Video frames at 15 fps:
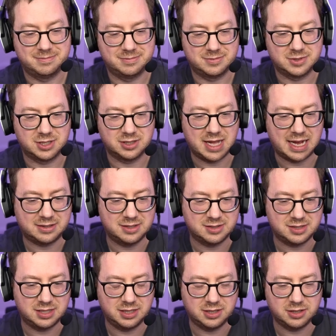
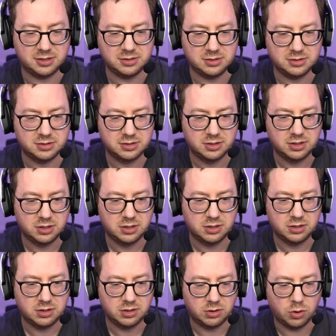Galactus here.
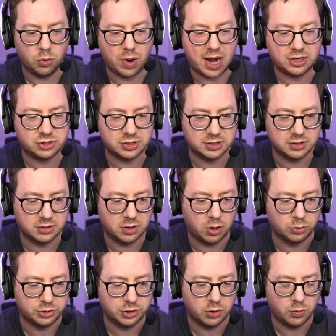Oh, actually.
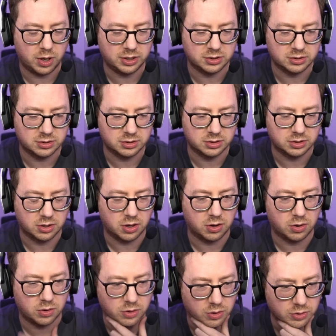Oh, you know what?
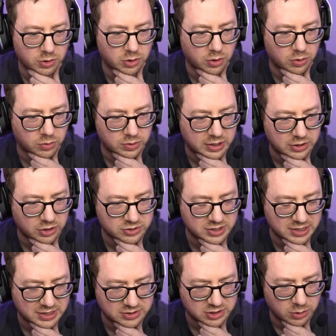No, no, no, no. It looks
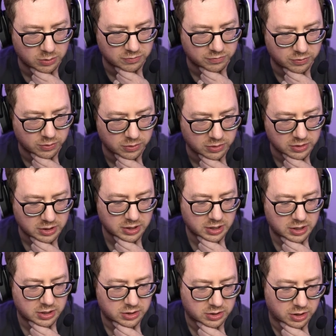like he's going for...
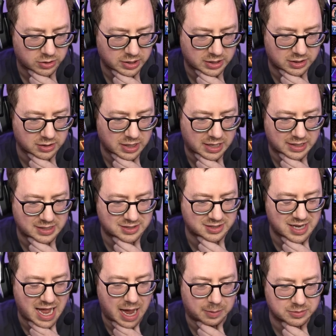Okay, Galact he
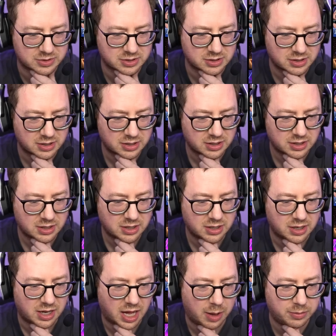snapped.
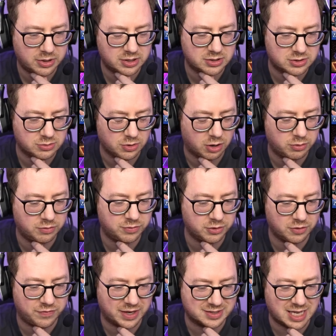I'm gonna... On reveal
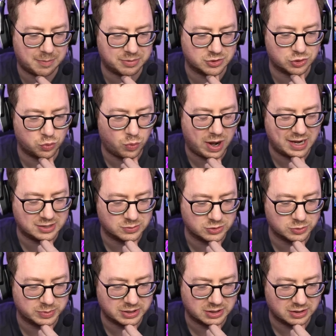effects happen twice, which
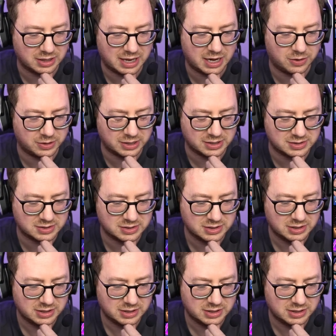will be hilarious.